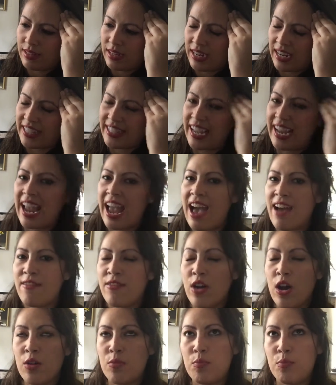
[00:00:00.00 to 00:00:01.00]
Because I
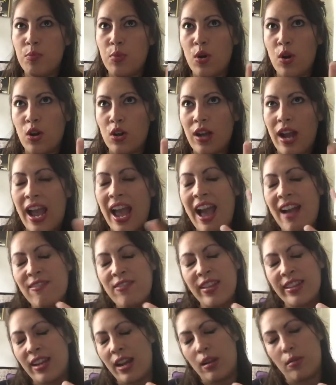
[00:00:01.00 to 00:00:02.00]
have a book. I have
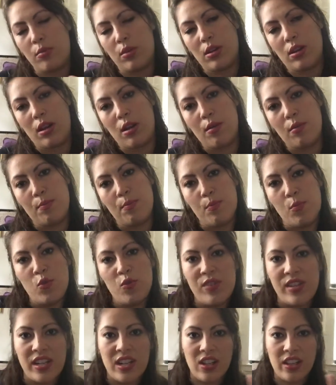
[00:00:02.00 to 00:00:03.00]
like, not a book, a
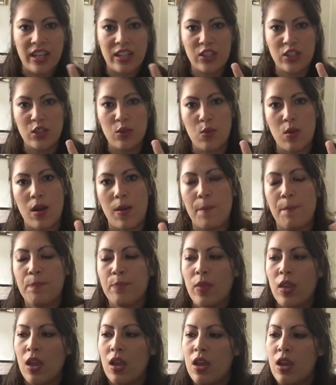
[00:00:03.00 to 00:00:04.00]
movie collection where,
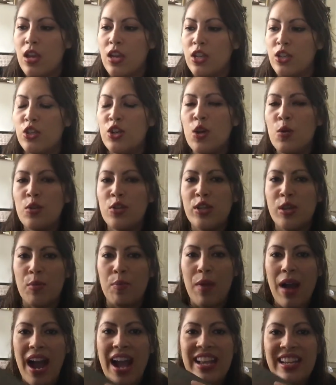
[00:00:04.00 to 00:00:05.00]
you know, you
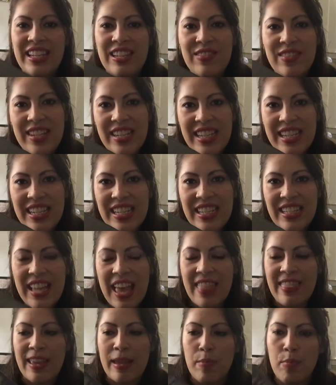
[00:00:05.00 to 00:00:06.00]
could buy DVDs
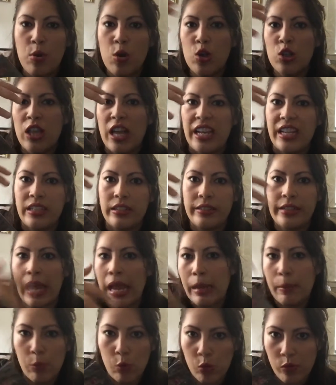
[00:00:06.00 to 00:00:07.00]
and they put like
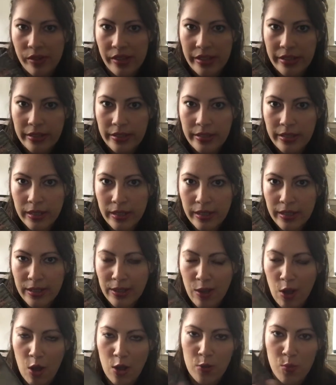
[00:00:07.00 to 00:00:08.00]
10 movies
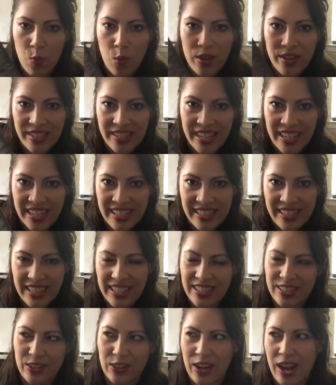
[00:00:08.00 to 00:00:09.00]
on one disc
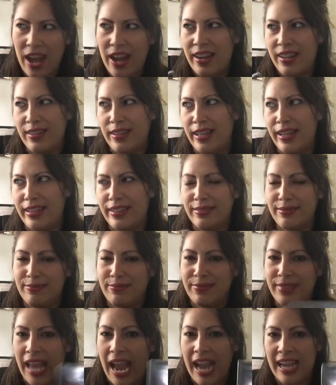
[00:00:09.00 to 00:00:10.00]
because they're kind of like
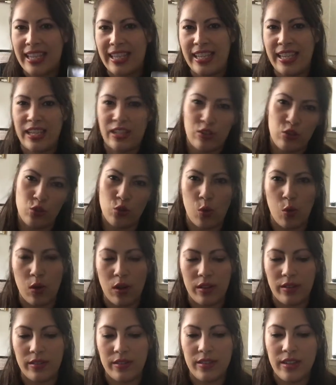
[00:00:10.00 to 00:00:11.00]
tacky and
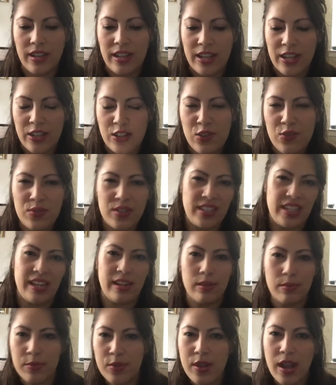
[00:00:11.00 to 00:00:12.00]
short and you've
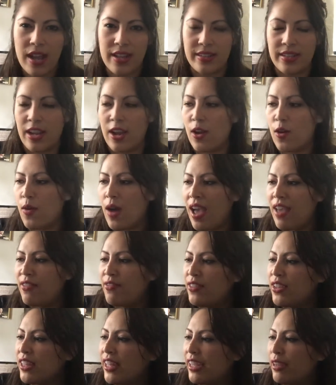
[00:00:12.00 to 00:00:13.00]
seen them. You guys know. I
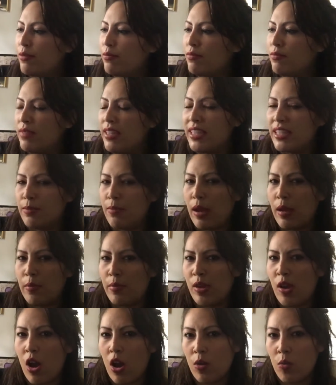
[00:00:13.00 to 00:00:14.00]
feel like this might
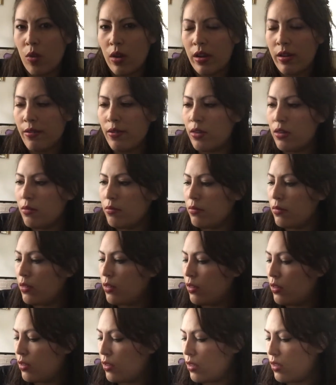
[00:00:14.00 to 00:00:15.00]
be on one of them.